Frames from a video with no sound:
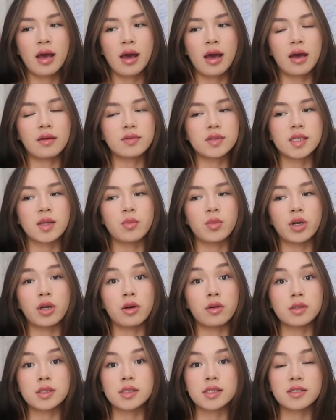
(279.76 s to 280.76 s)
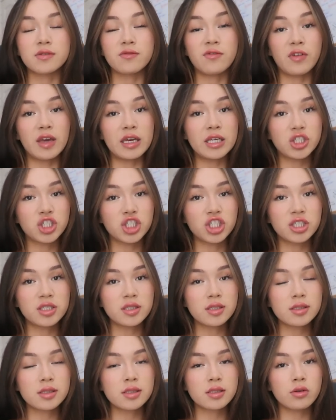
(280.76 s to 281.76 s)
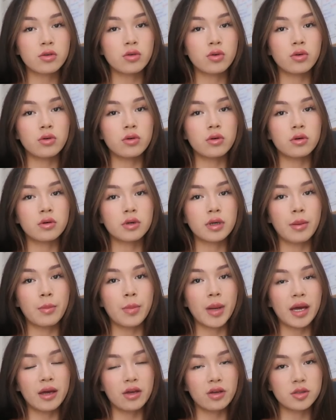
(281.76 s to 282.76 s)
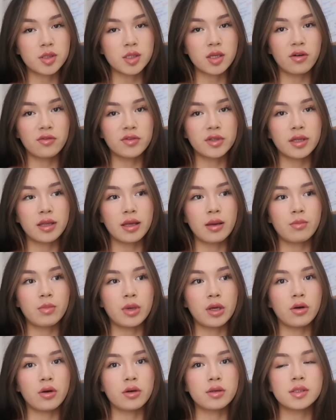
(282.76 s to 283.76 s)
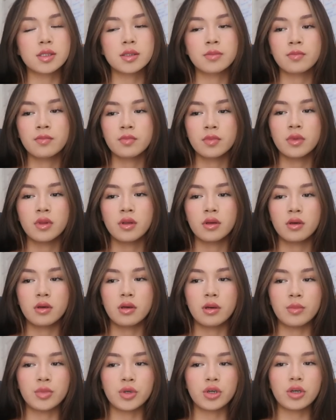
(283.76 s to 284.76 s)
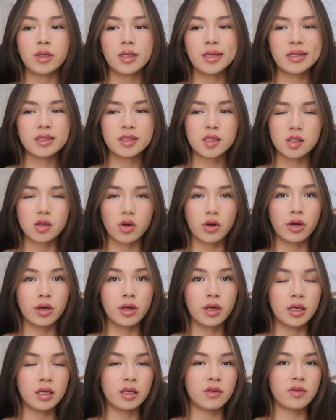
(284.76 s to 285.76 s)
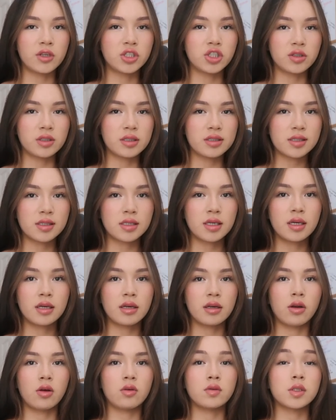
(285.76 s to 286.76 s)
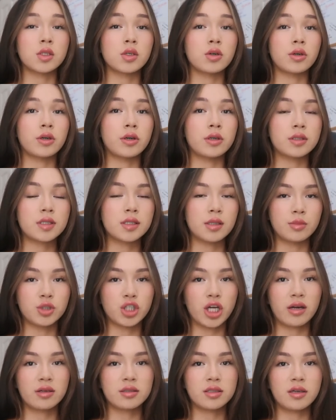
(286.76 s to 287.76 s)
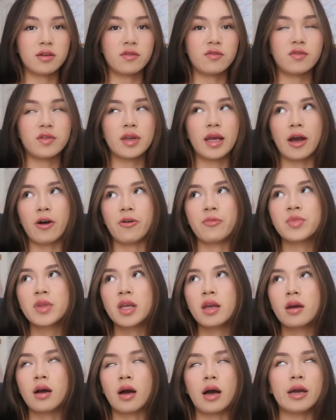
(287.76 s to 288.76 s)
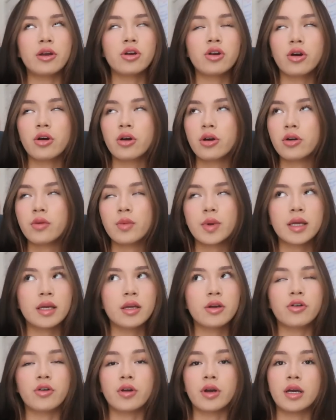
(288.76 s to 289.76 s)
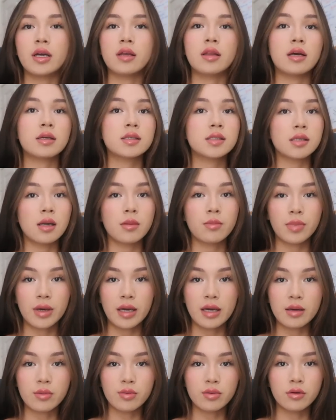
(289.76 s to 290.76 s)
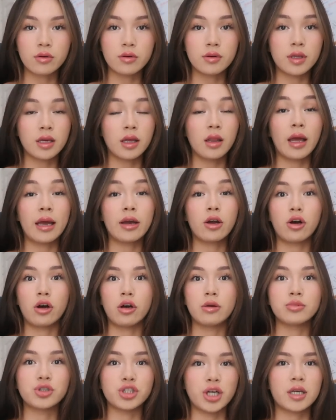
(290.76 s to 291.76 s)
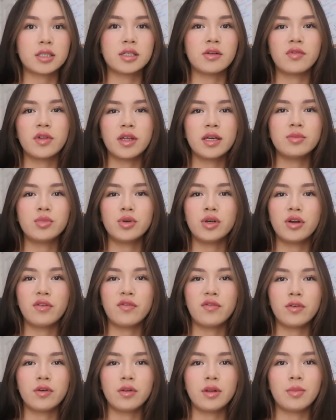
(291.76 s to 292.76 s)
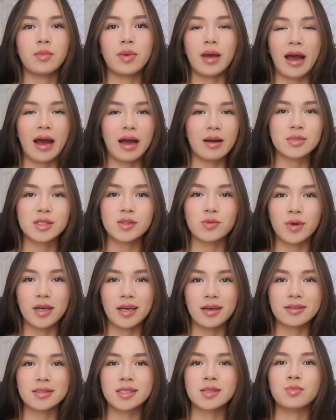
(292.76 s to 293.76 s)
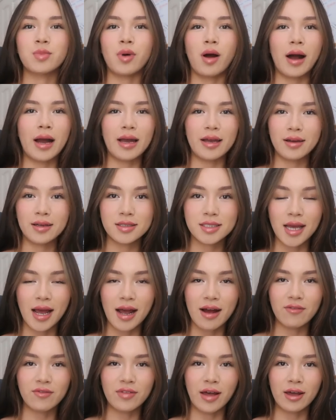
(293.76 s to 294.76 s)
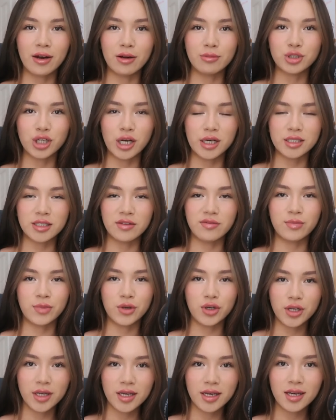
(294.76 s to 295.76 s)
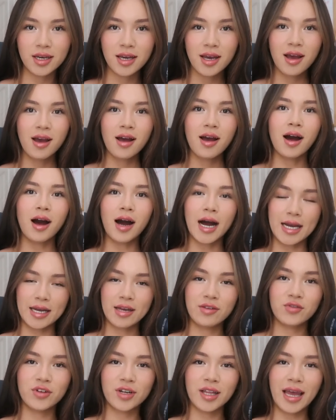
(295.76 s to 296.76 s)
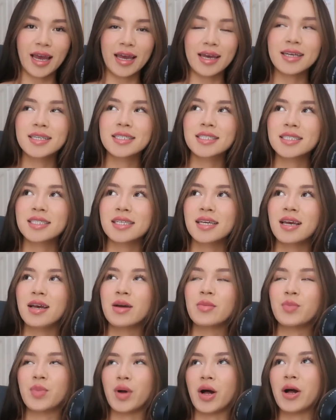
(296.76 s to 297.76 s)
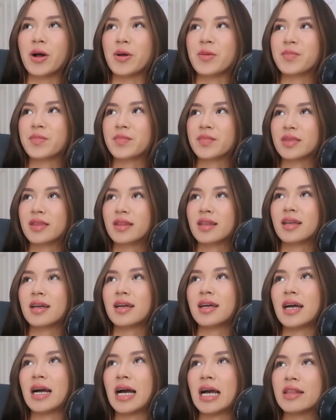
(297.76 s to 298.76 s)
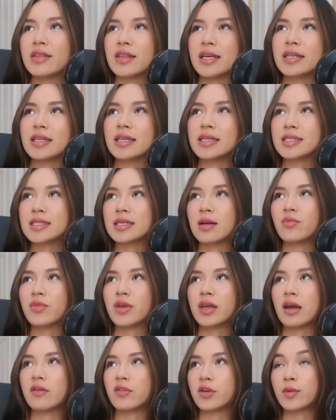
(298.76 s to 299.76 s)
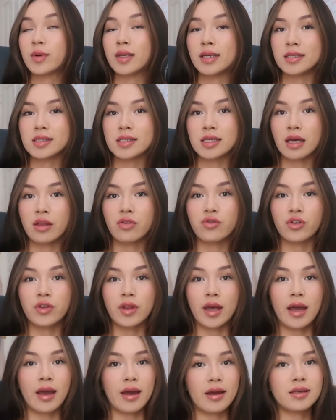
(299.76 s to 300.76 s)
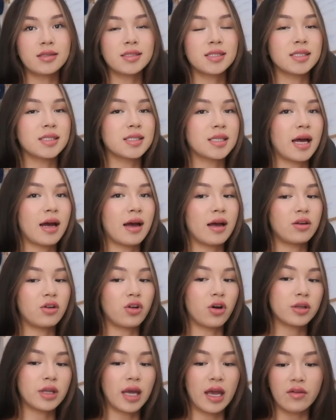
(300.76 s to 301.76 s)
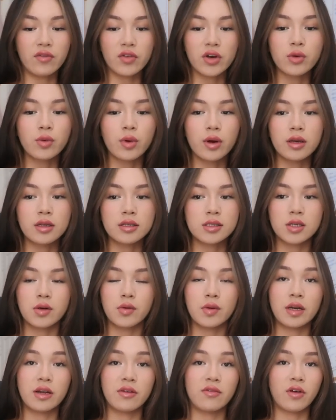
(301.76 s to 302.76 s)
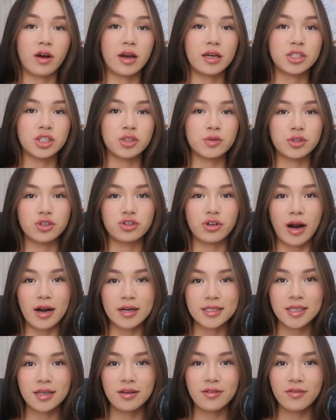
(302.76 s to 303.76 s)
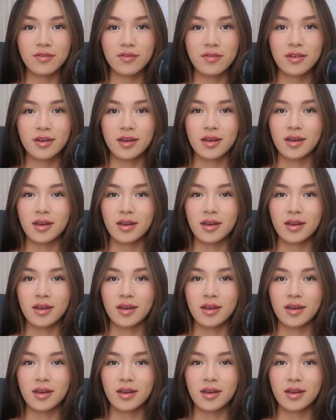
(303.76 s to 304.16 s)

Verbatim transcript: have someone else's features or compare yourself to them because beauty is so individualistic and also subjective. Now, I know we can agree that some people they're like objectively beautiful and perhaps we aspire to have that objective beauty. I can relate, but I think like something everyone needs to get through their heads is that not everyone is going to find you attractive